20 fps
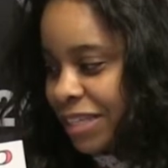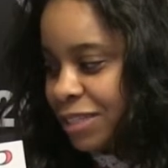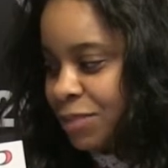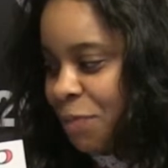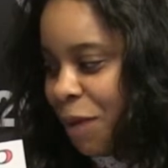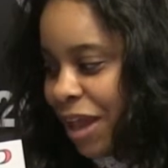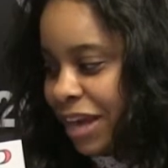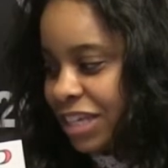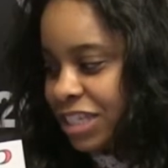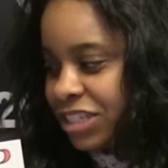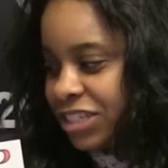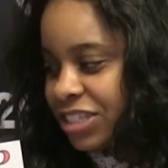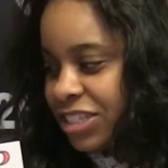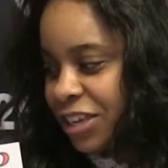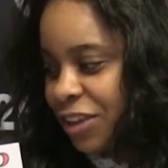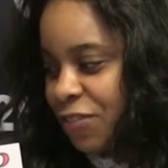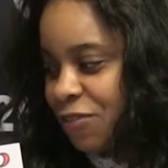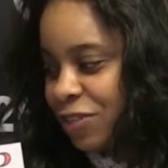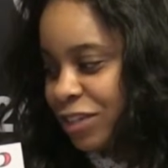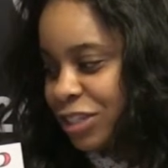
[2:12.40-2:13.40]
Spanish is
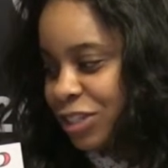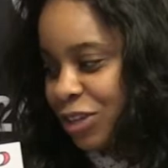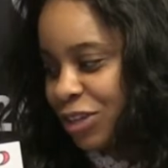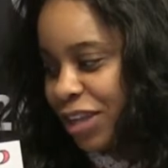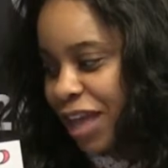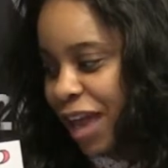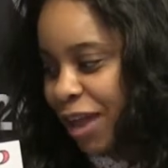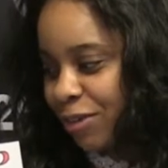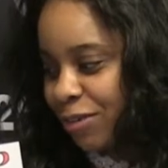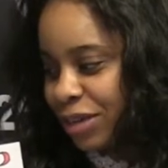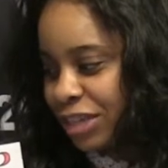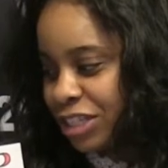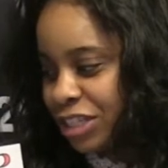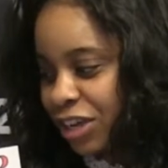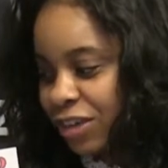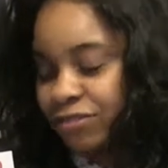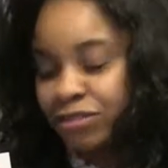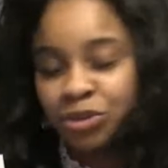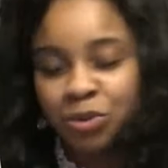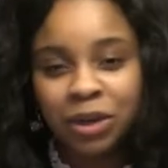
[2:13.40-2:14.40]
the official language
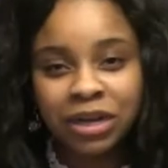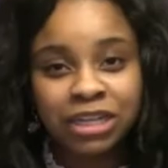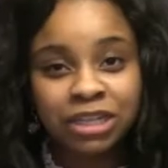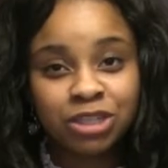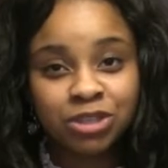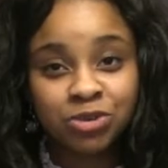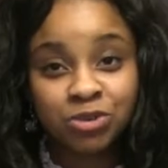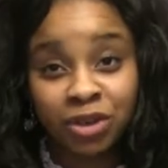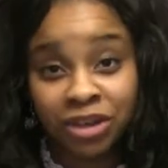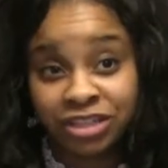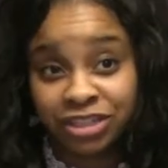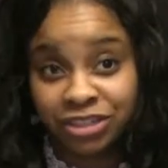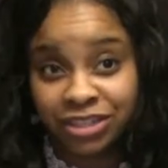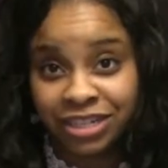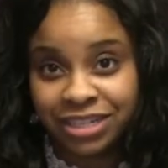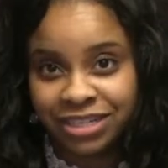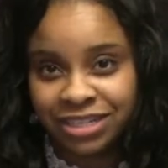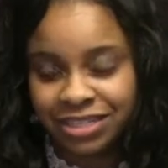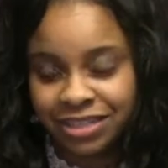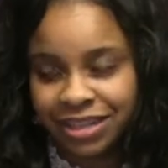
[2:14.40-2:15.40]
of 22
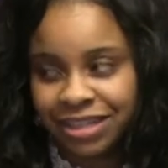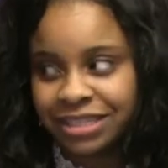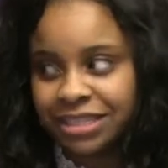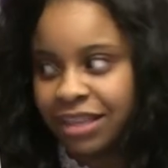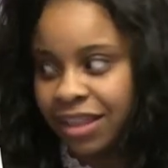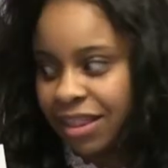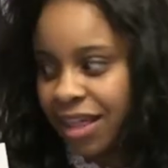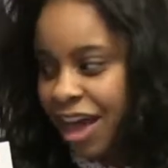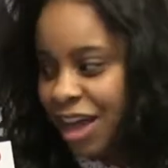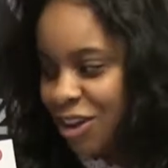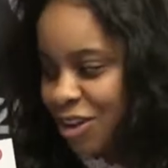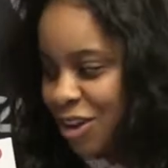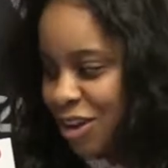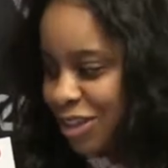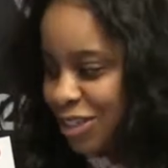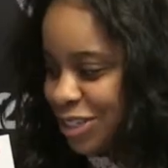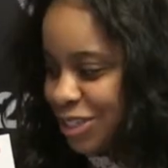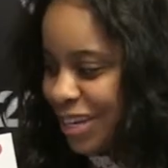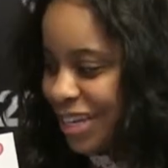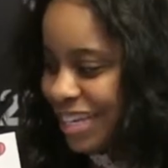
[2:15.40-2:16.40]
countries. That's a lot of
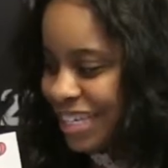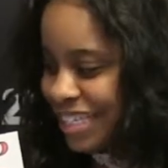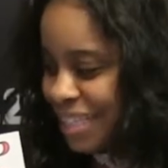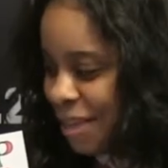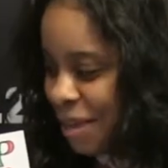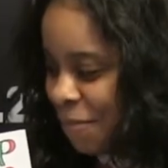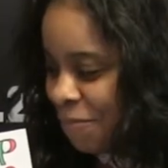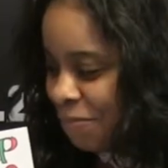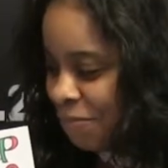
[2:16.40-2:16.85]
countries.